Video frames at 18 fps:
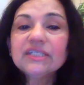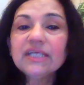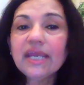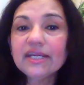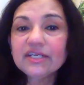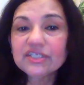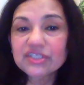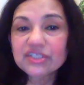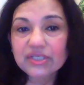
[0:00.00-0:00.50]

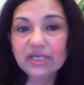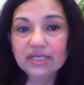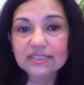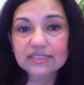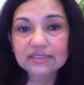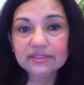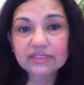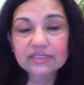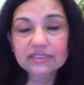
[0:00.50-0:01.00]
Shade
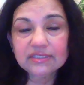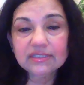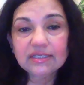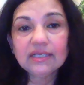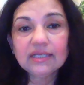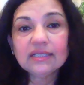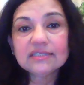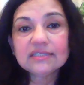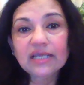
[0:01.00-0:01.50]
structures,
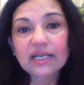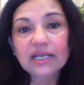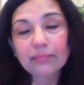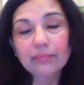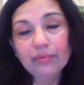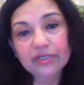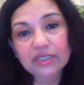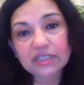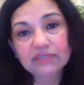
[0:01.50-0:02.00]

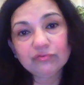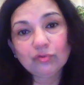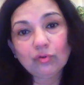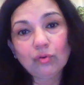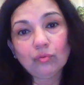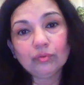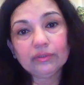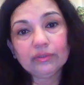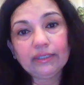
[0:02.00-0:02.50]
sun
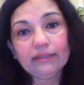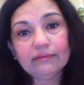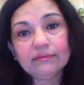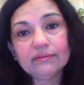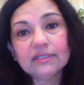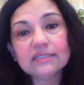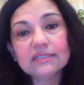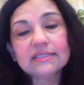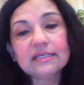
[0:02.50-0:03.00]
protective
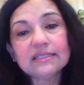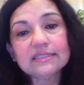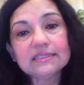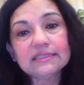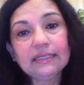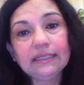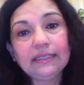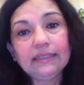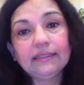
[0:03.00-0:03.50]
clothing,
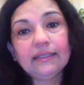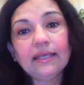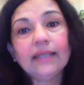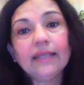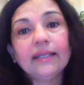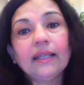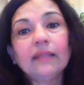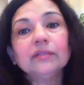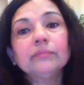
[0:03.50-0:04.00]
sunscreen,
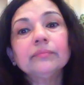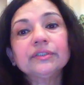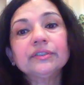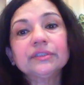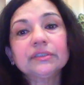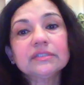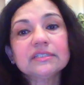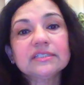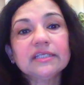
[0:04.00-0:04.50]
and other
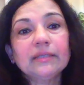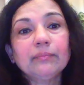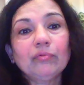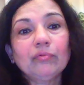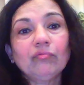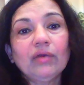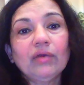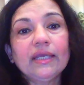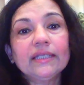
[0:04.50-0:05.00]
measures can
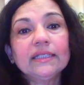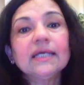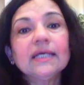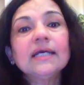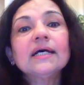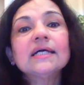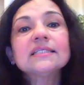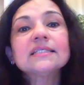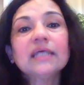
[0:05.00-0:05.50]
provide
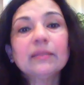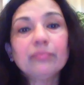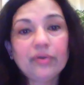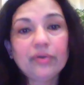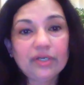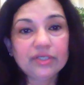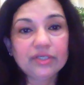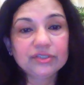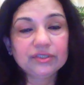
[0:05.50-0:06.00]
sun
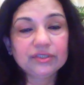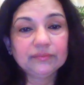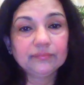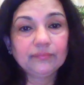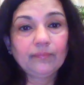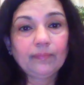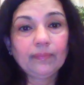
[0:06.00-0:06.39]
protection.